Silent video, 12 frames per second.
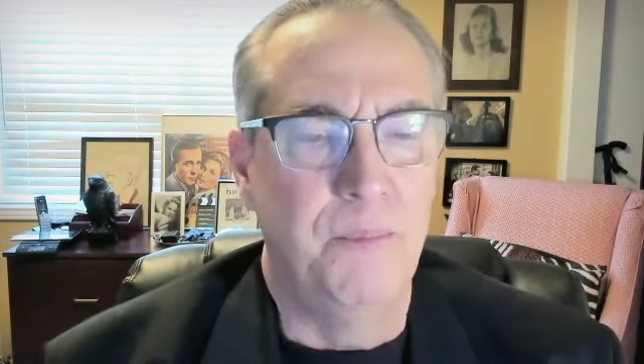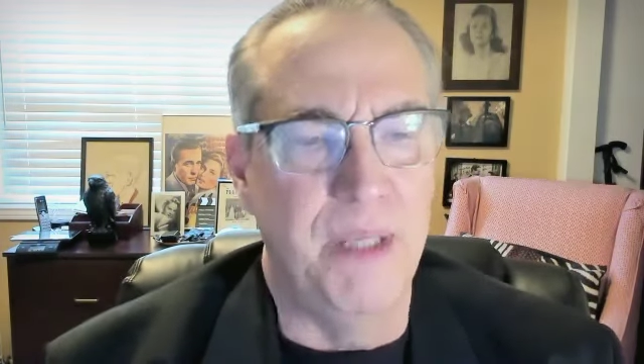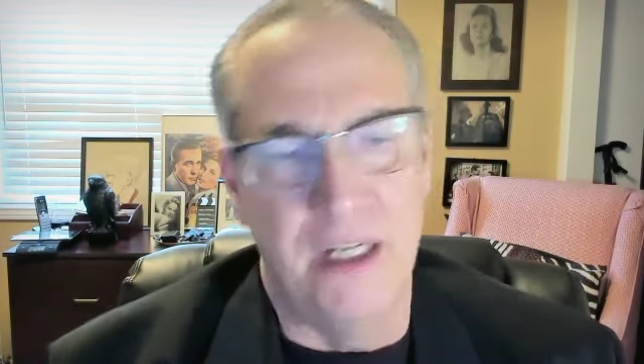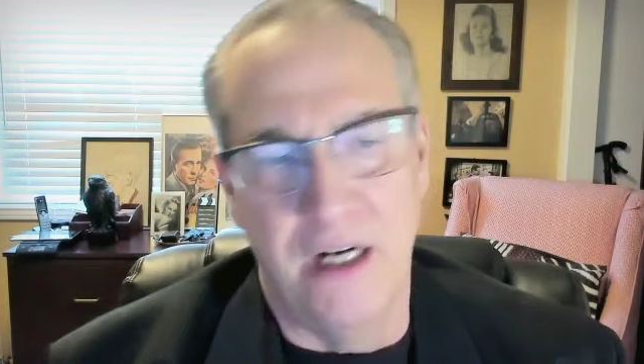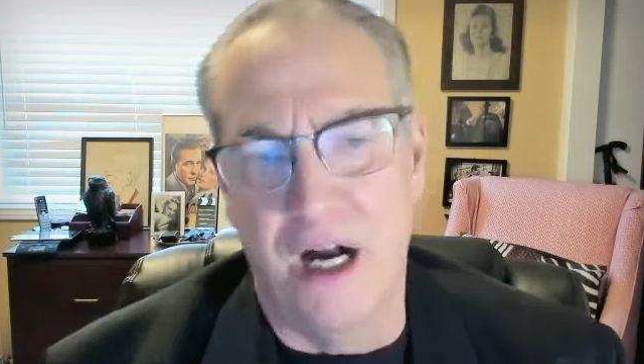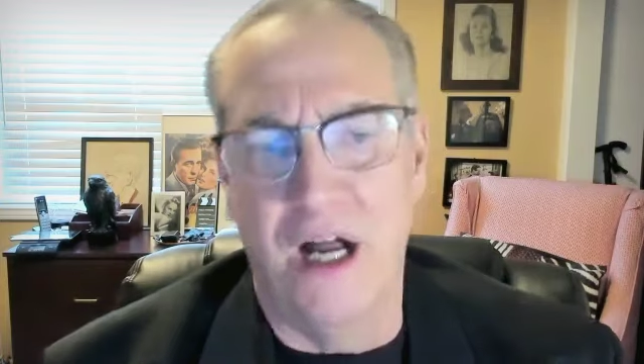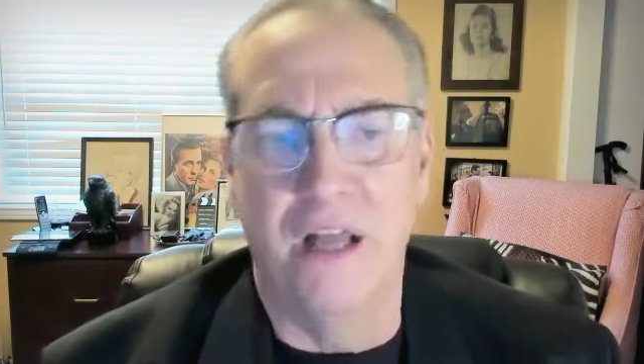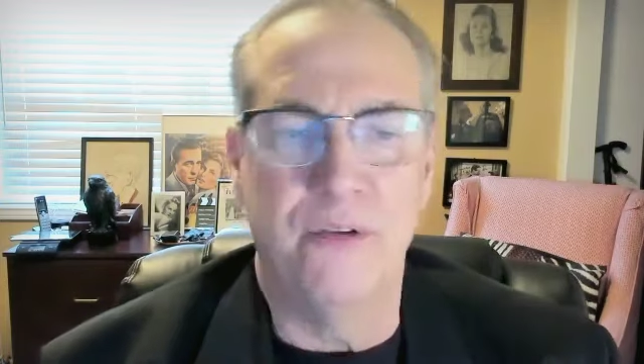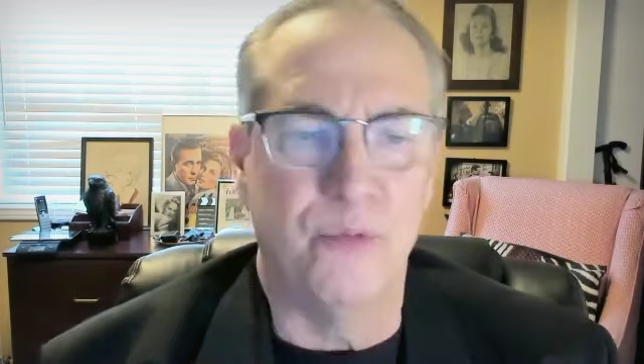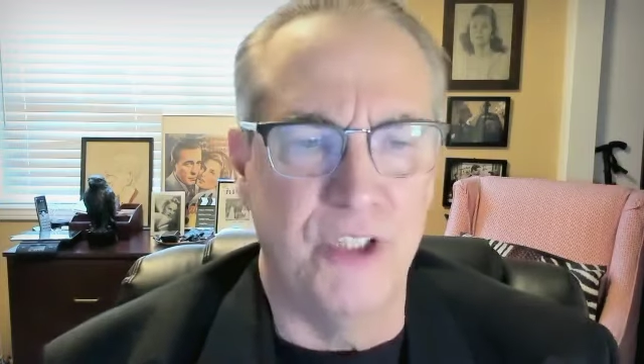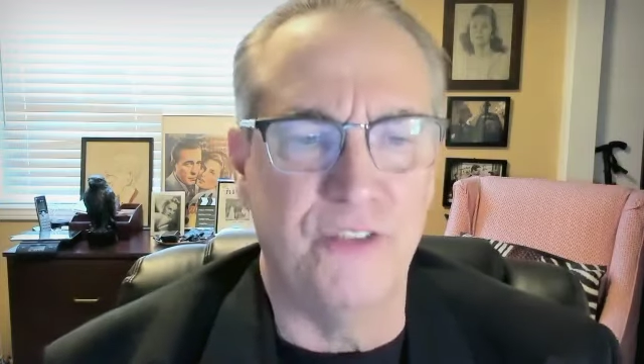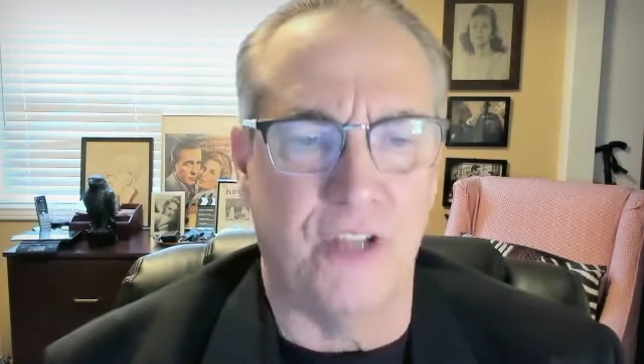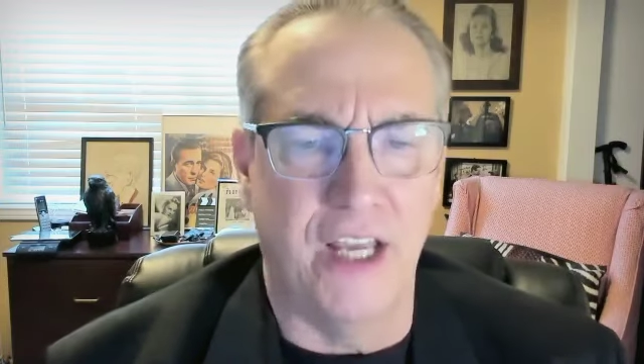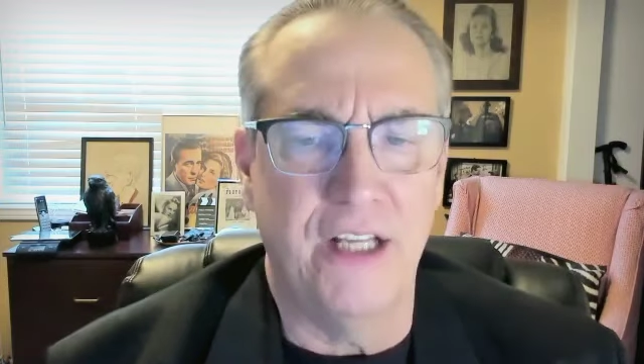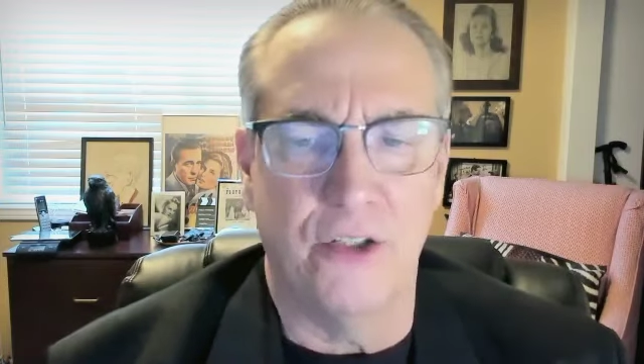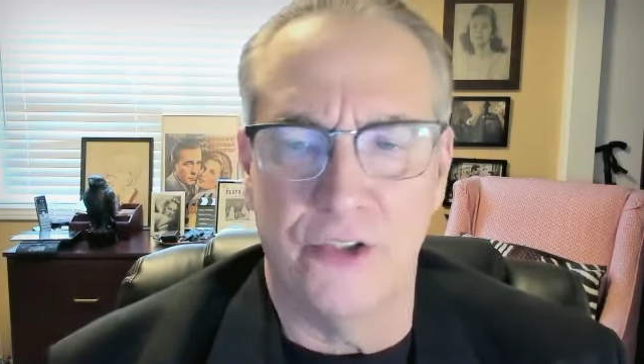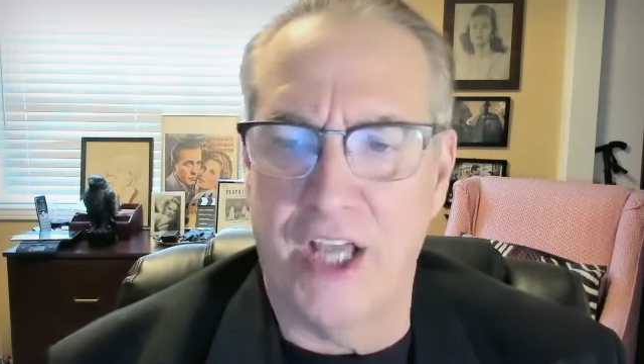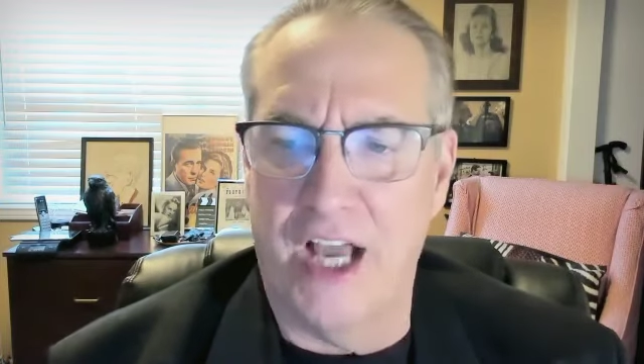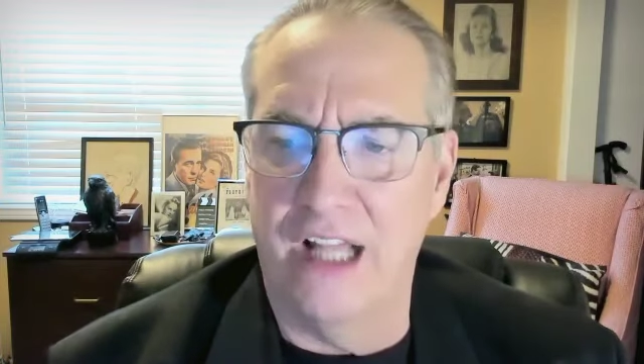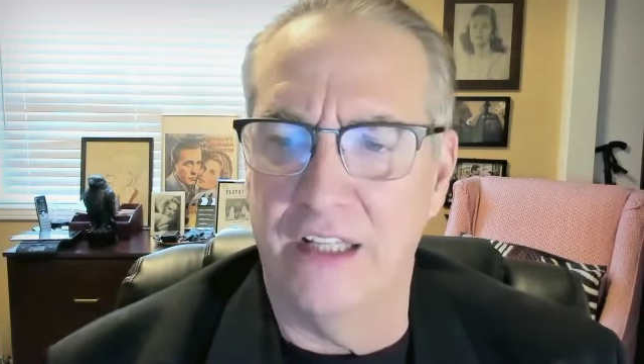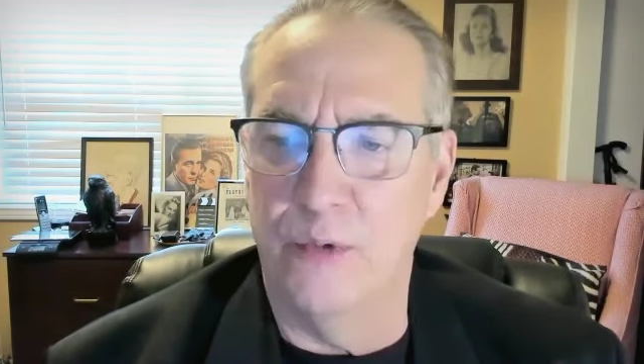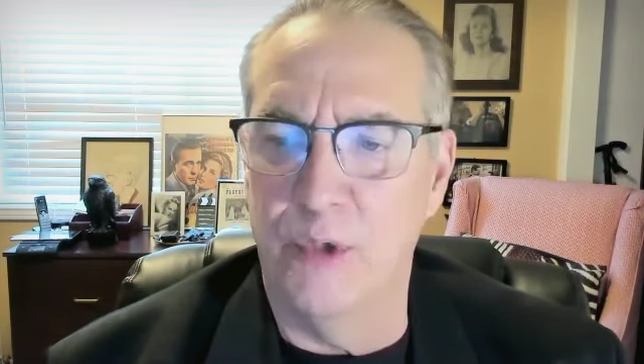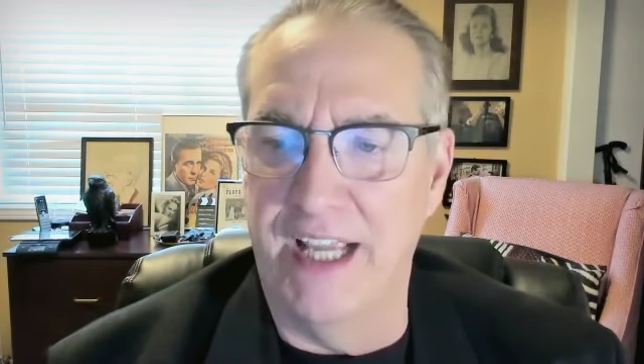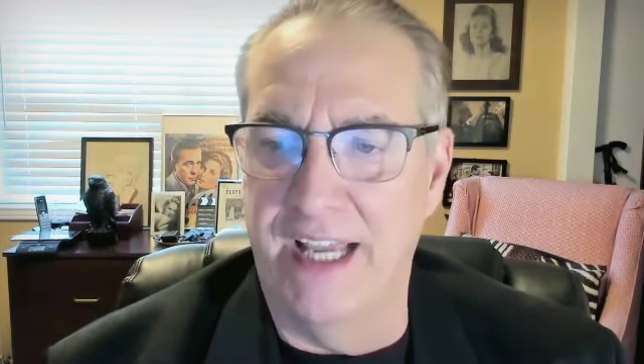beyond recycled
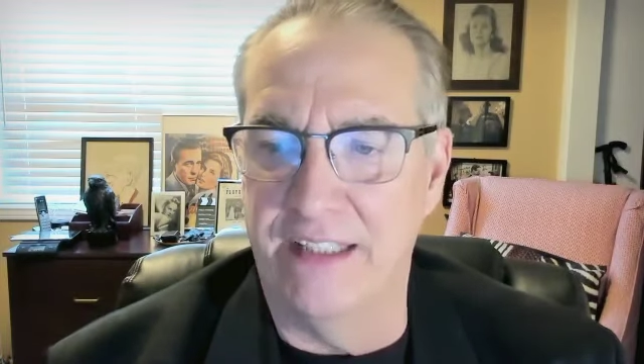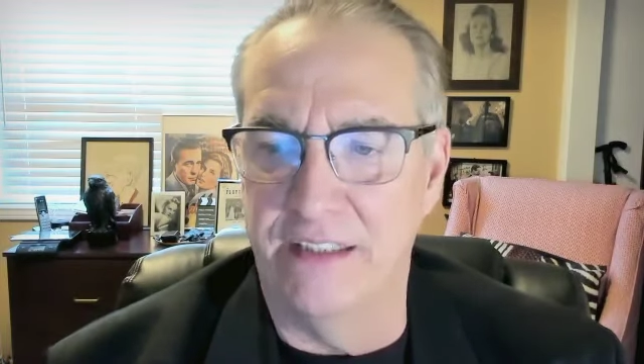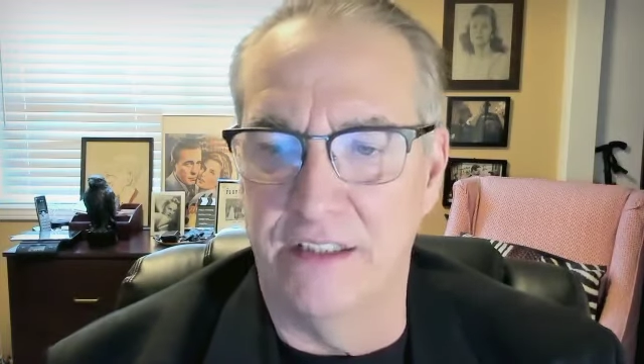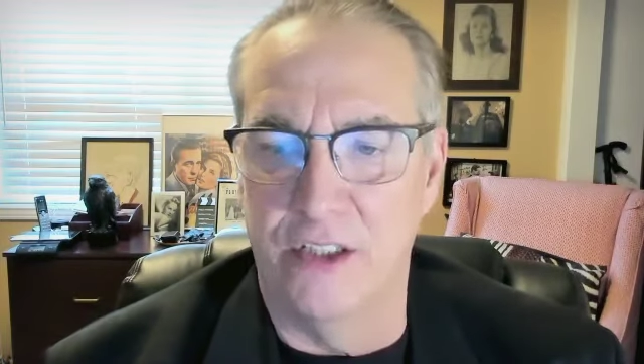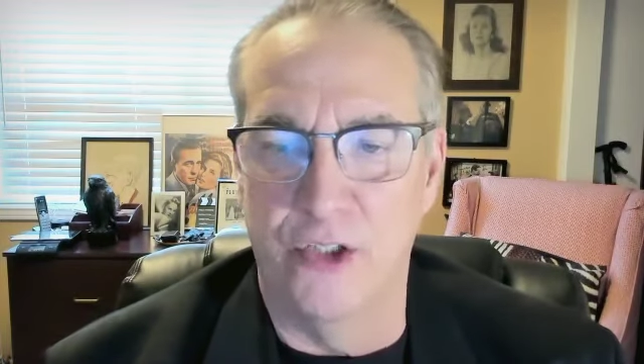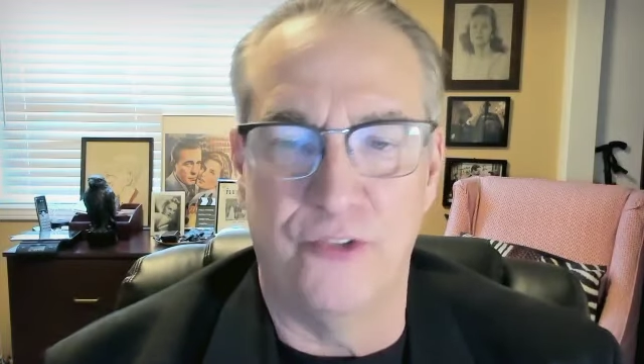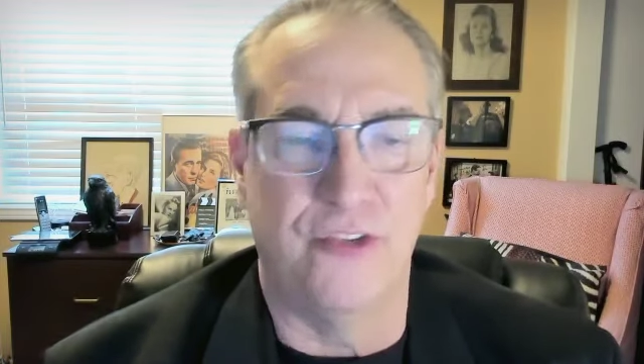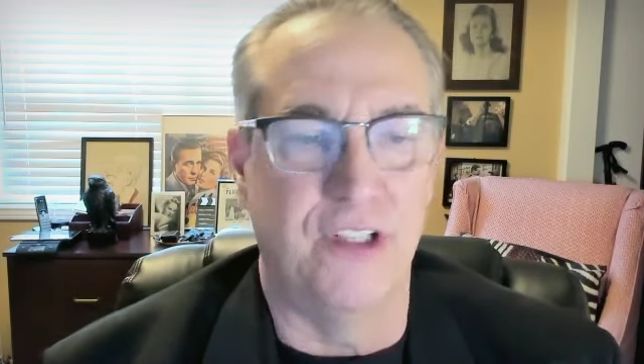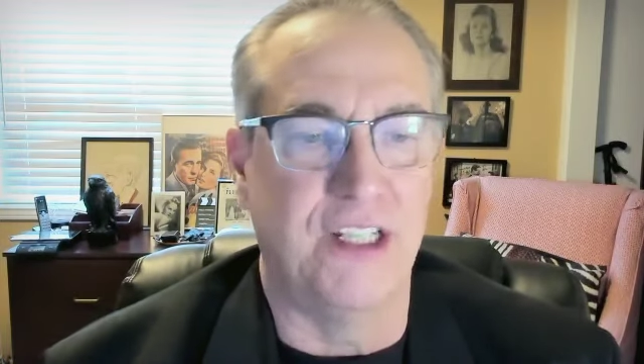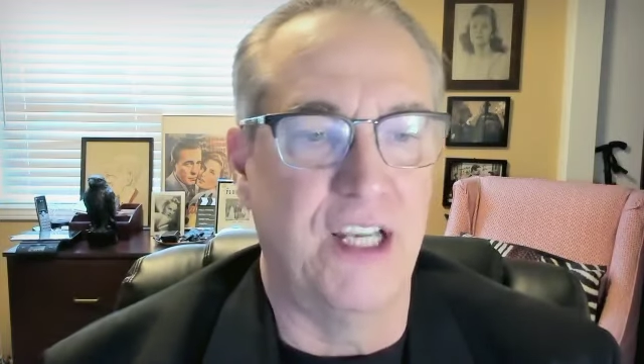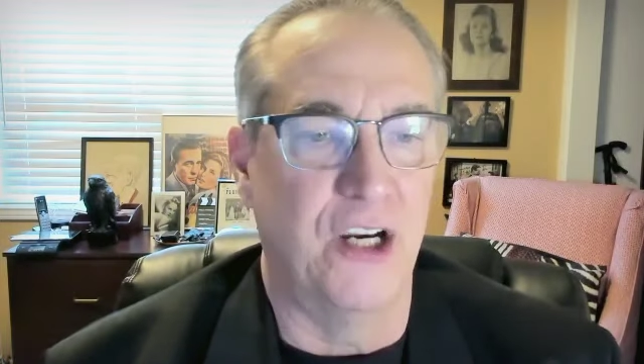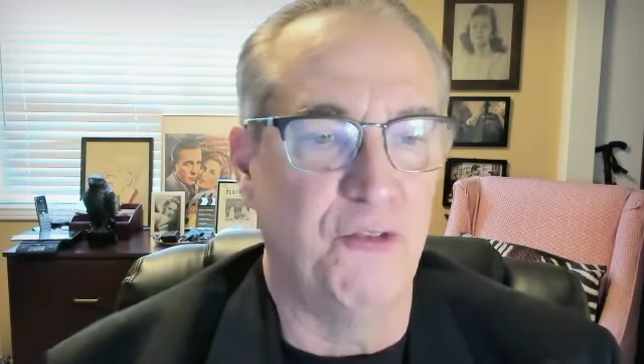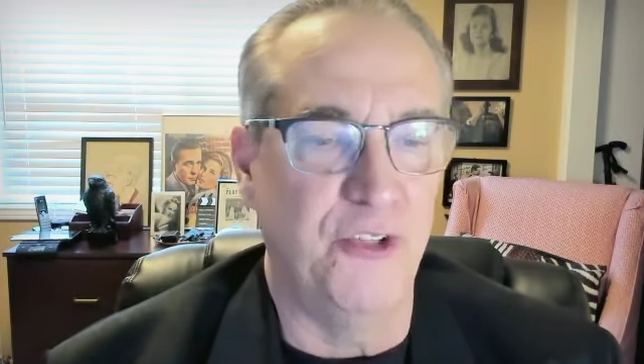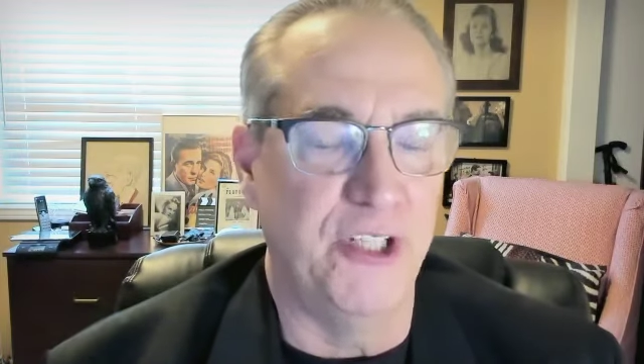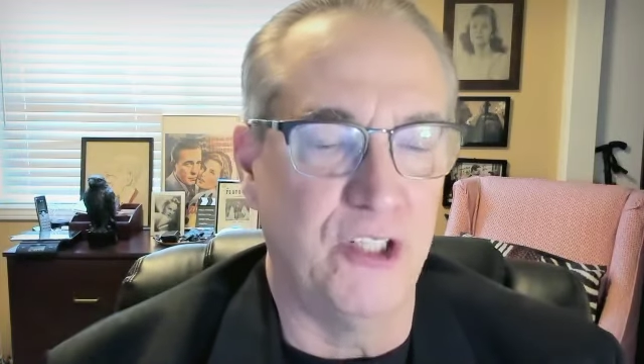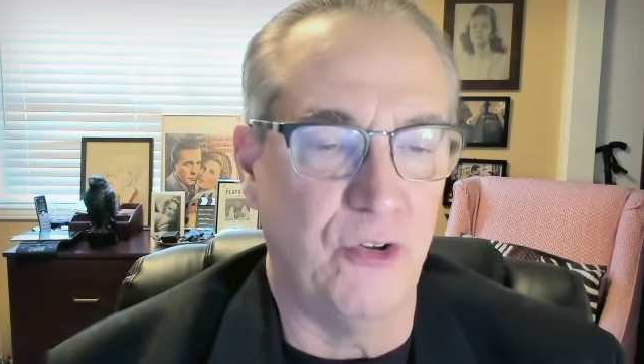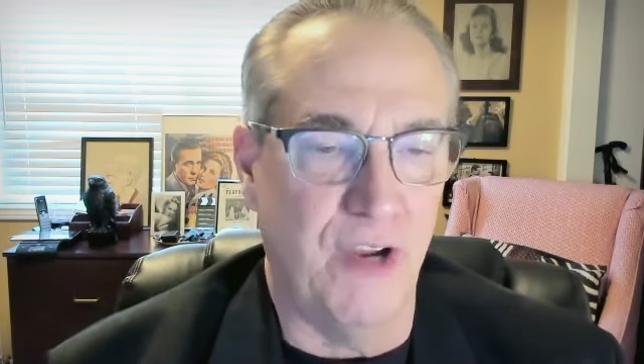Hollywood anecdotes and carefully